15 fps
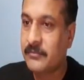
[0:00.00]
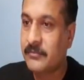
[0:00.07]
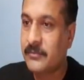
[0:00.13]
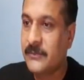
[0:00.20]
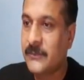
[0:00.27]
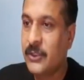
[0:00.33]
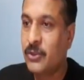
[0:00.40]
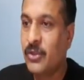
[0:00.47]

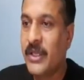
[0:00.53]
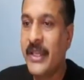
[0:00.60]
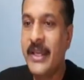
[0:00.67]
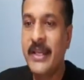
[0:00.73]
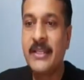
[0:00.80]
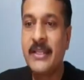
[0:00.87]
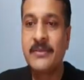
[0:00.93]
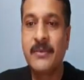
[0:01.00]
So
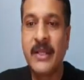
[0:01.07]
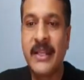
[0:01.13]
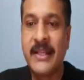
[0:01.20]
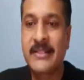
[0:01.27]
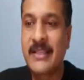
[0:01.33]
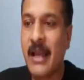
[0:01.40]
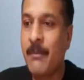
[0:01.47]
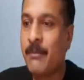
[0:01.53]
here is one
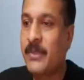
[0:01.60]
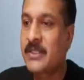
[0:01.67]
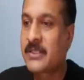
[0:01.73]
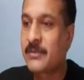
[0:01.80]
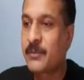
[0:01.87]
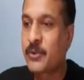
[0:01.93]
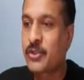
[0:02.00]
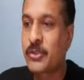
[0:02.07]
example,
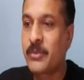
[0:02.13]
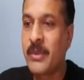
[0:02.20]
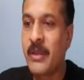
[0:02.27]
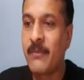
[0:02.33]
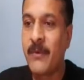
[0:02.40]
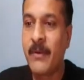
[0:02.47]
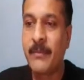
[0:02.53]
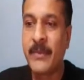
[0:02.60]
supposed to be f
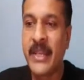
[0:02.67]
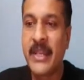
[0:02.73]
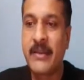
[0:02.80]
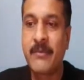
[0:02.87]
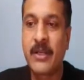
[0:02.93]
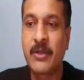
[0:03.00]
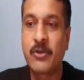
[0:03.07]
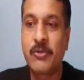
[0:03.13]
of k
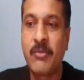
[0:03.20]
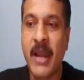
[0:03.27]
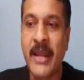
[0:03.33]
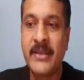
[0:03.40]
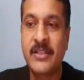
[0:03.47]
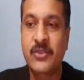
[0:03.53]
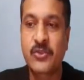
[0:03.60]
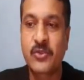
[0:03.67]
equal to
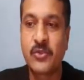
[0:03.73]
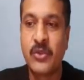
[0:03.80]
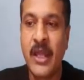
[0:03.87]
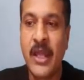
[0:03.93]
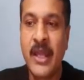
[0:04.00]
minus 2,